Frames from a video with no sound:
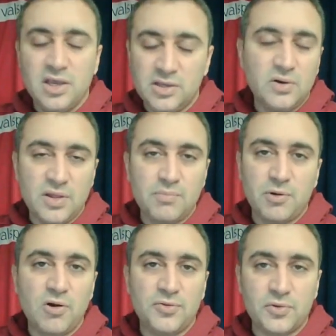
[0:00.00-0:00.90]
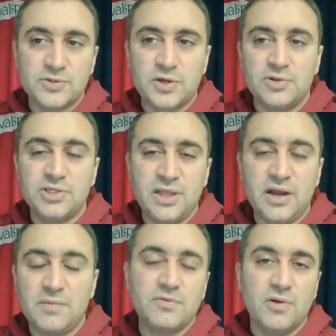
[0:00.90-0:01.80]
that Berhalter was coaching that
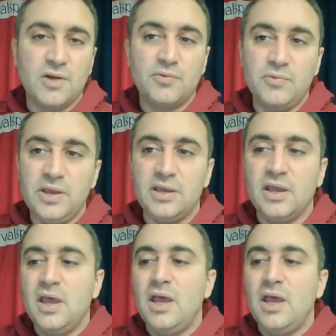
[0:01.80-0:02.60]
up throughout the week.